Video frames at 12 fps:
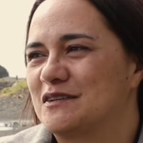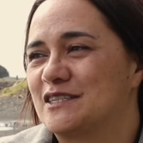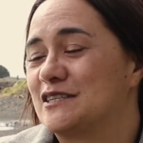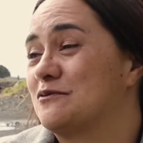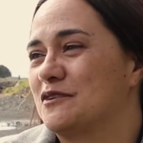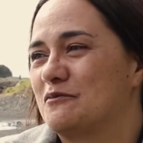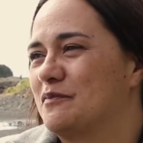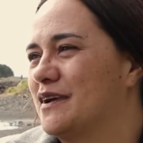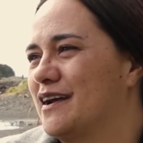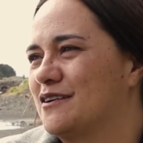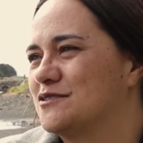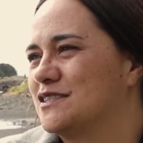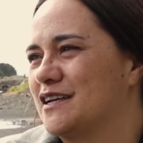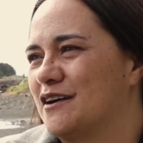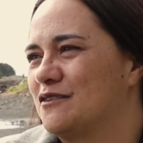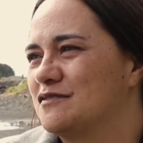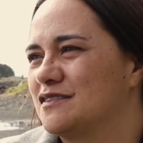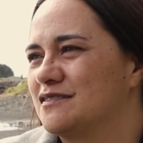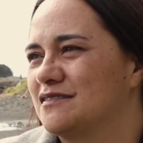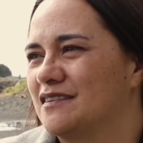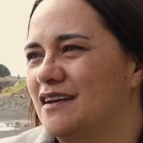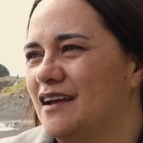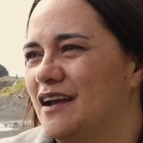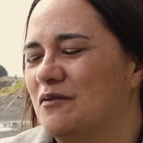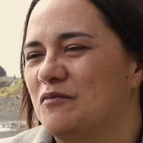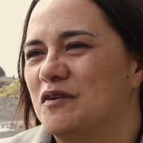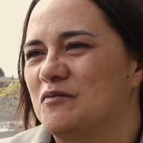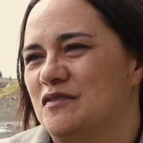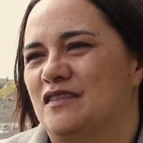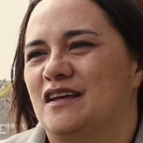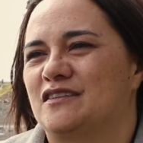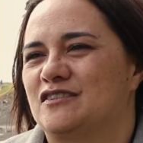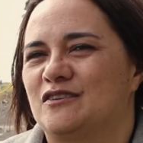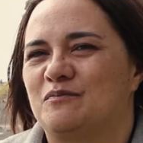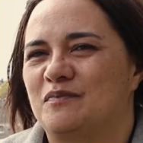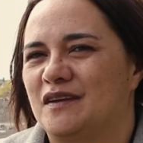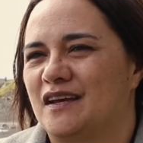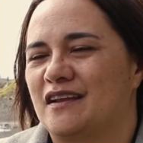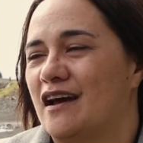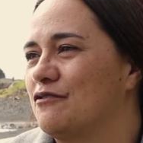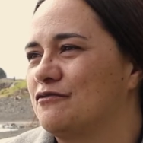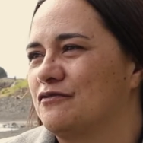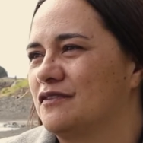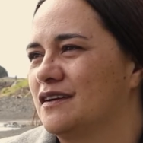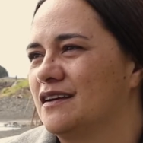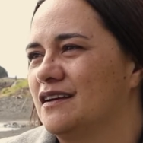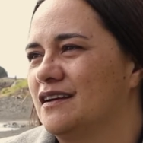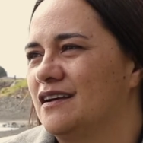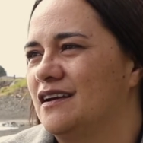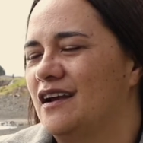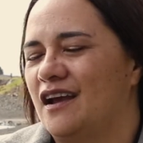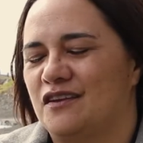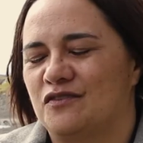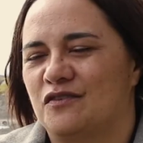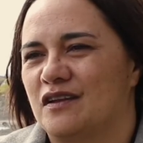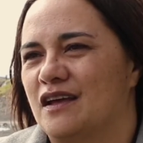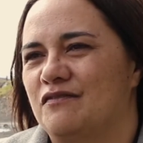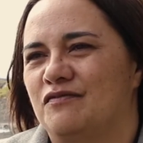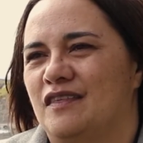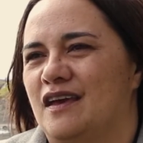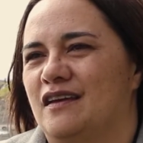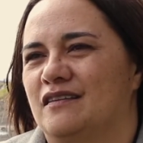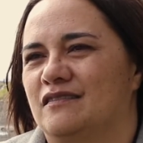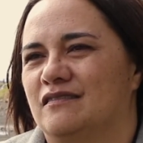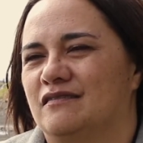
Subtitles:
We just want to be ourselves, and we want that to be enough, and not have to